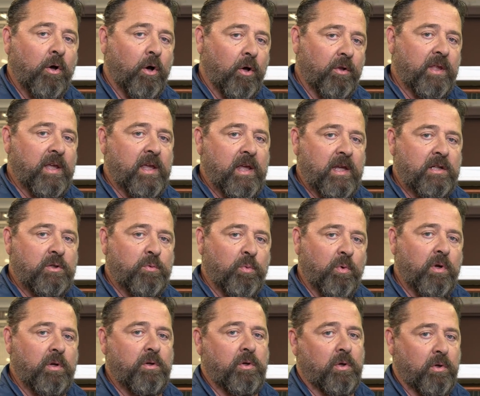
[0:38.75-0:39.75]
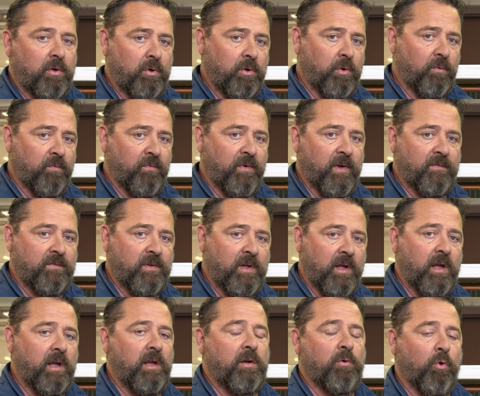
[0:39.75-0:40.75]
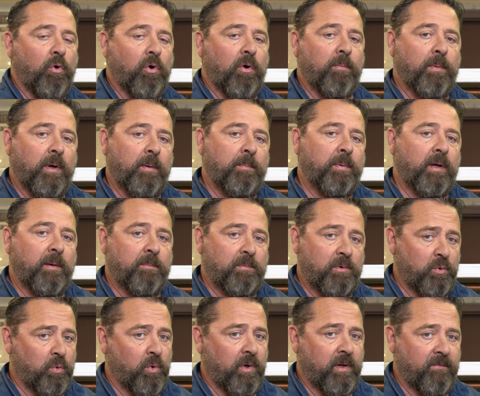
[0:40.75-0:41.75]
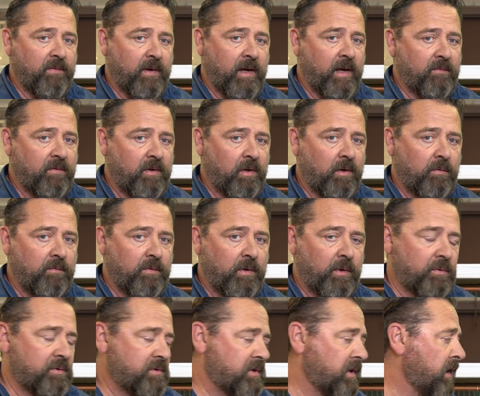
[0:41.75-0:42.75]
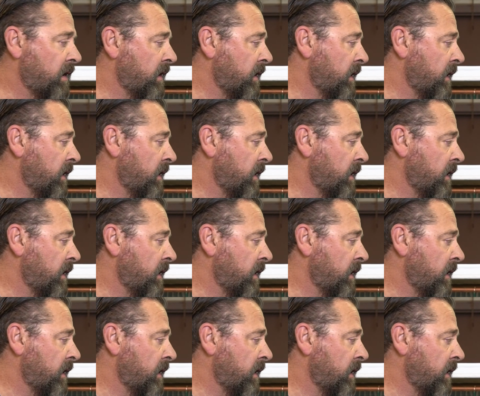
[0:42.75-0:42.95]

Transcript: On the Eastwood, you can do fifteen or bump it up to twenty-five kilovolts.